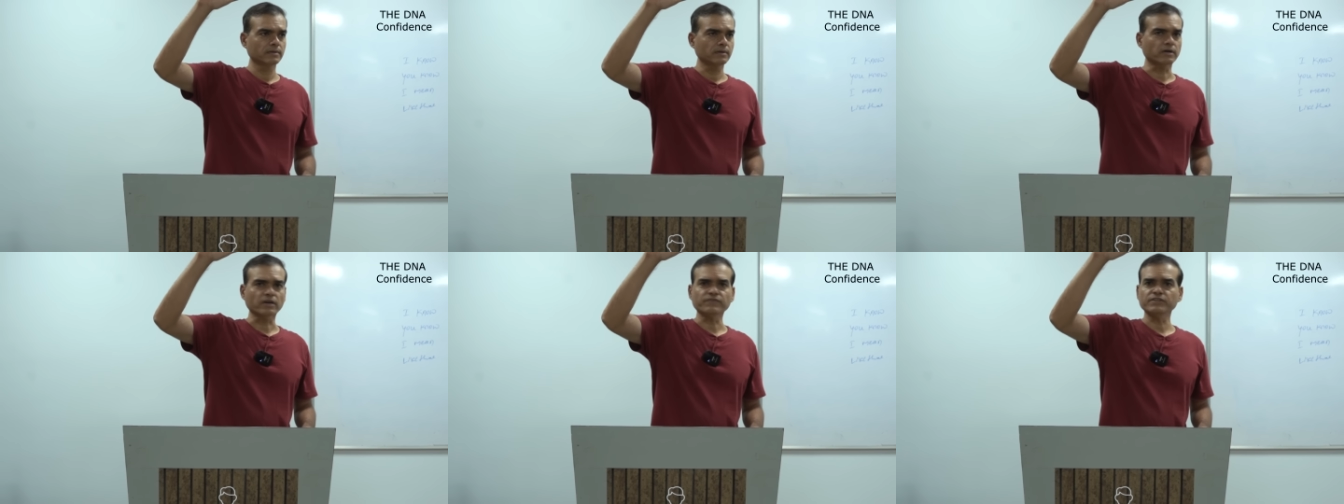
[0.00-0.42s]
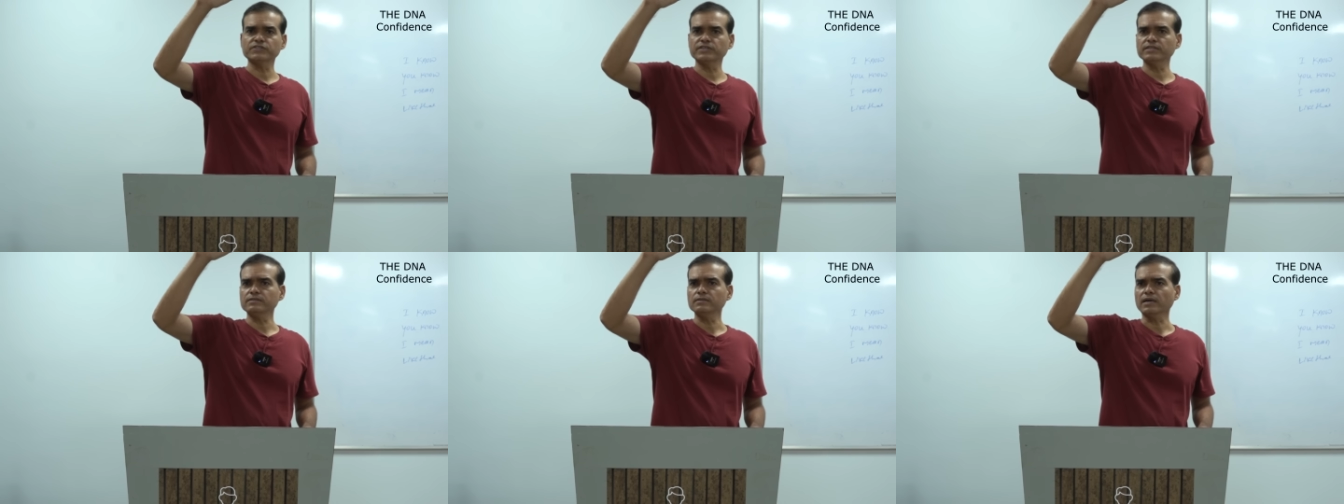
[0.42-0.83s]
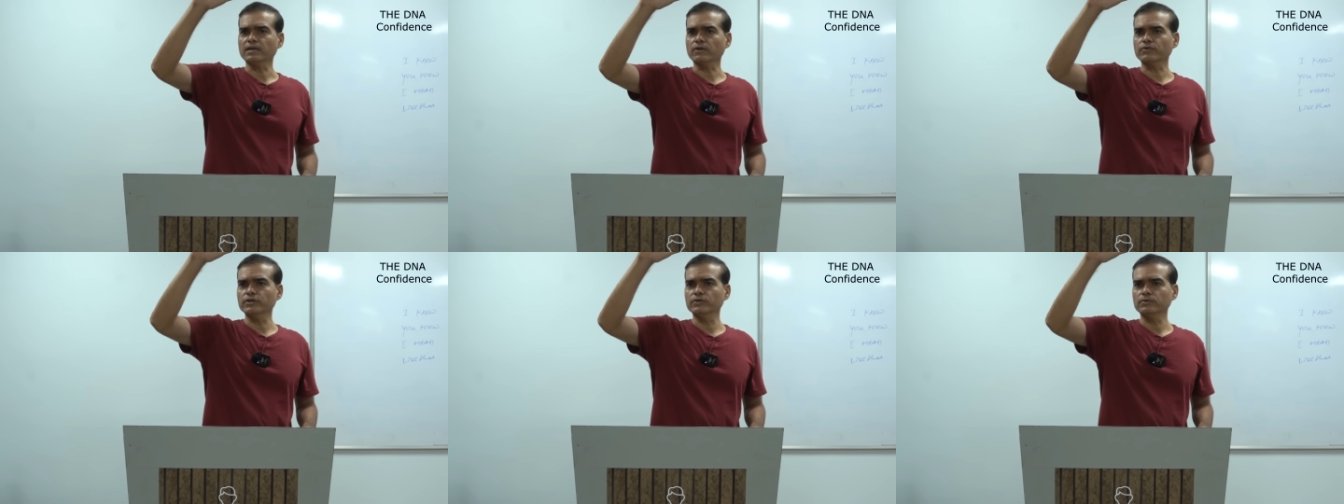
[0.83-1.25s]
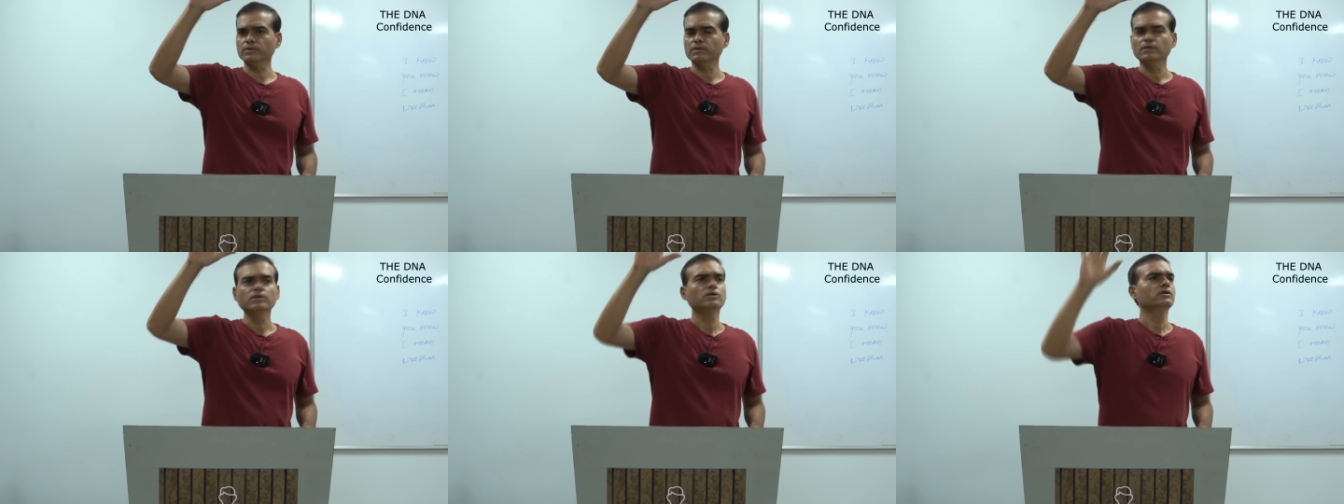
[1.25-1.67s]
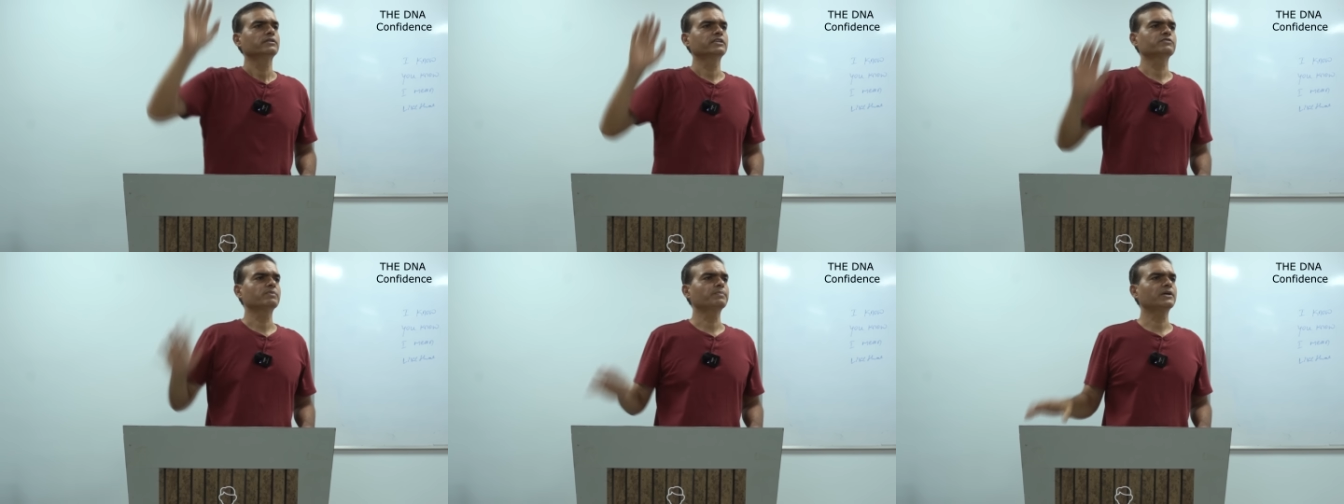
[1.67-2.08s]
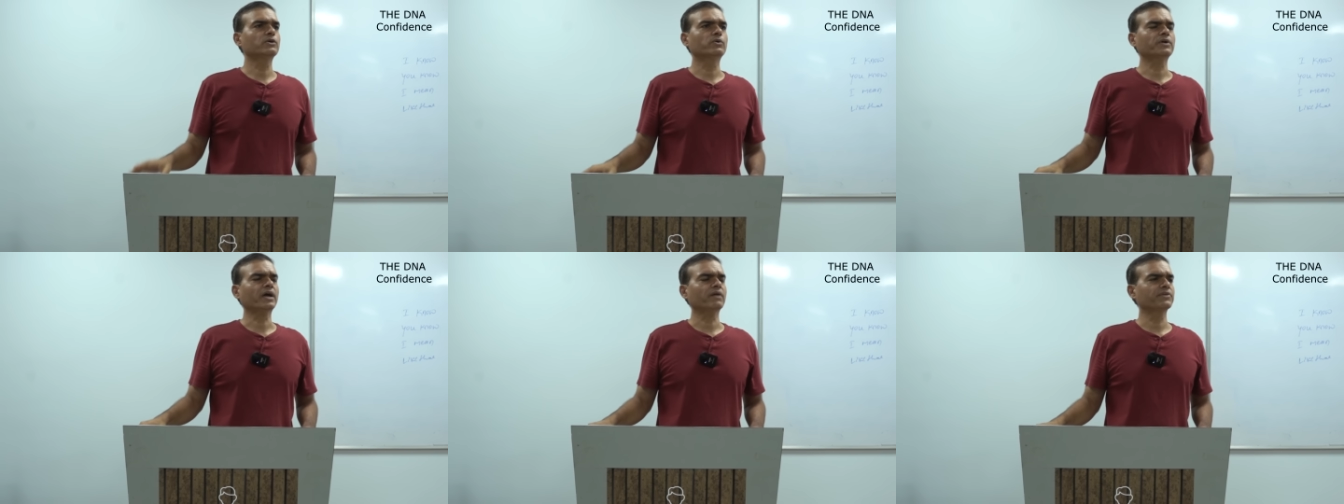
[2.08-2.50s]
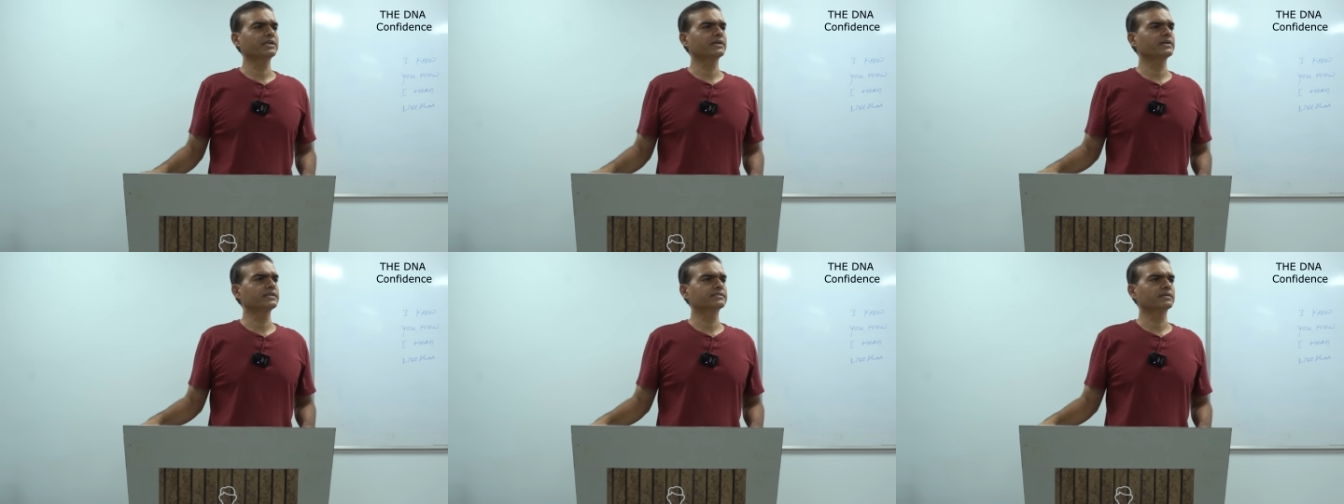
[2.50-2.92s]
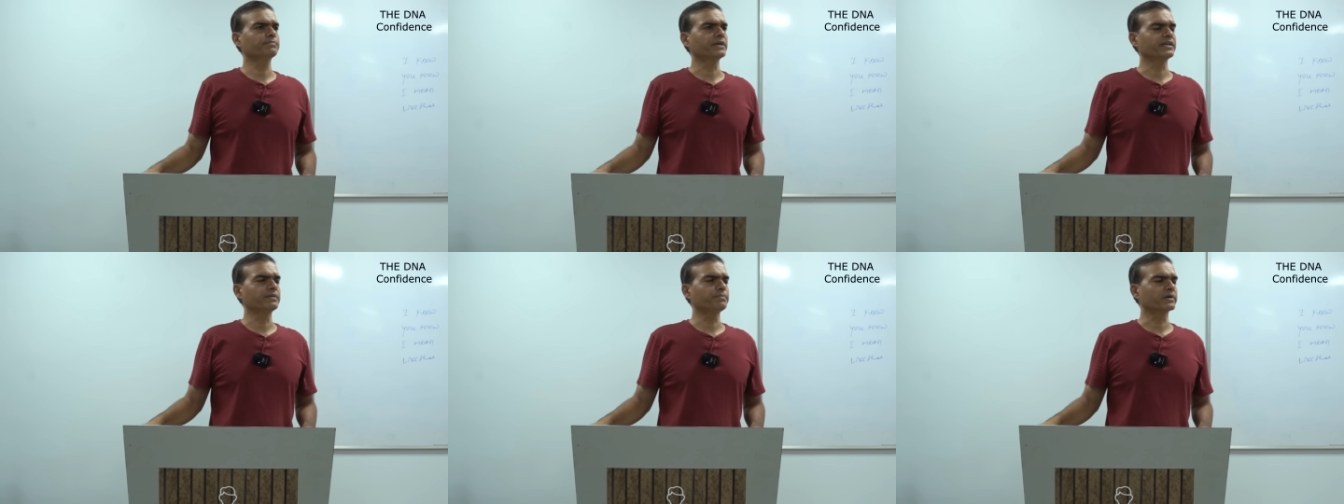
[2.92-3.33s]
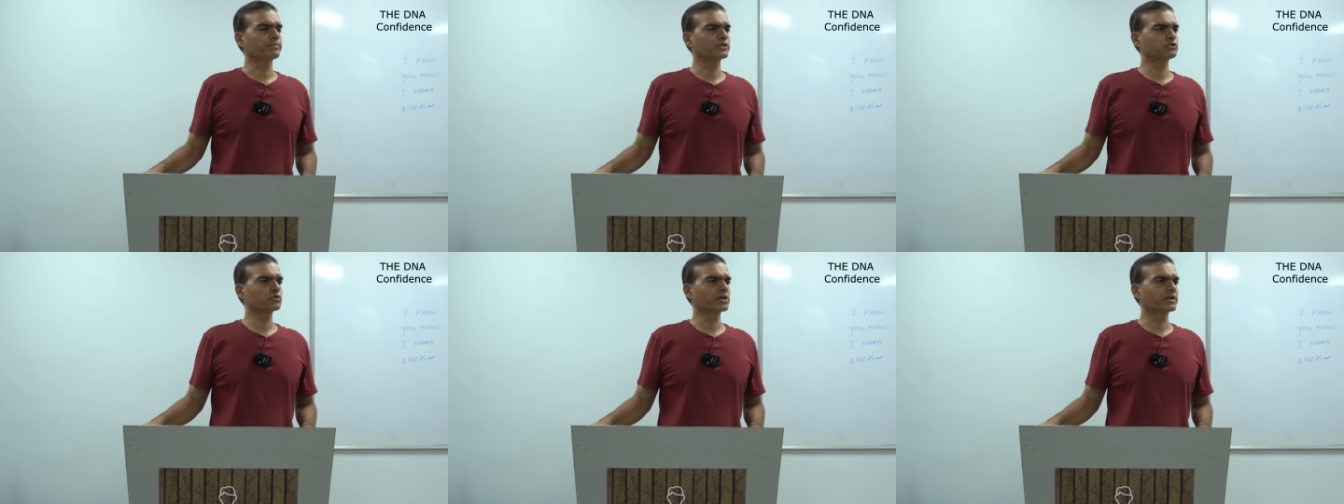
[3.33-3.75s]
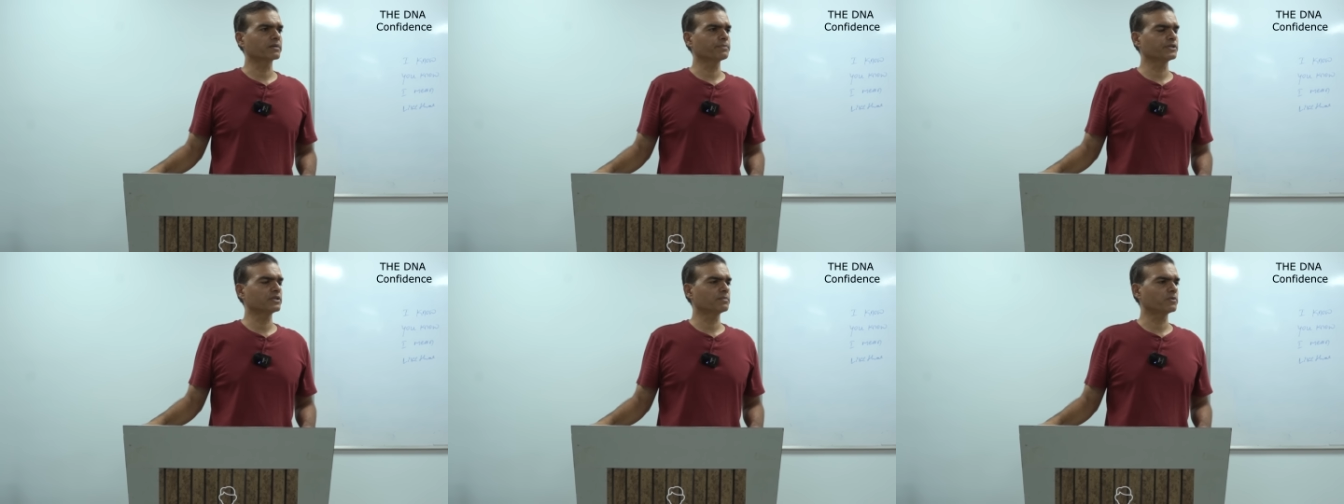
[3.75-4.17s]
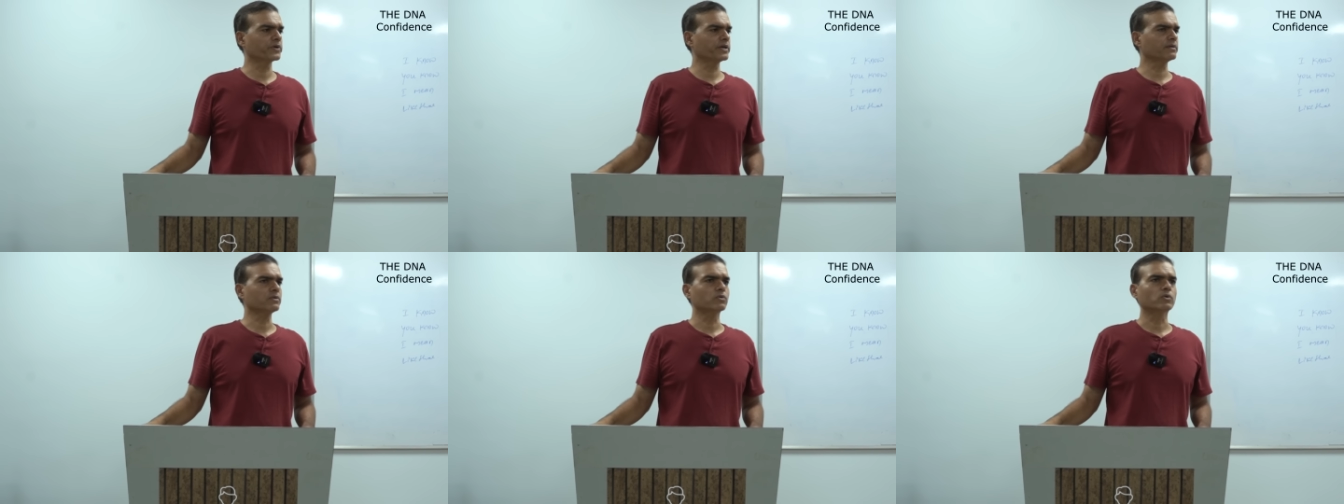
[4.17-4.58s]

All of you seen around you? These people don't have any reason, any purpose to get up in the morning.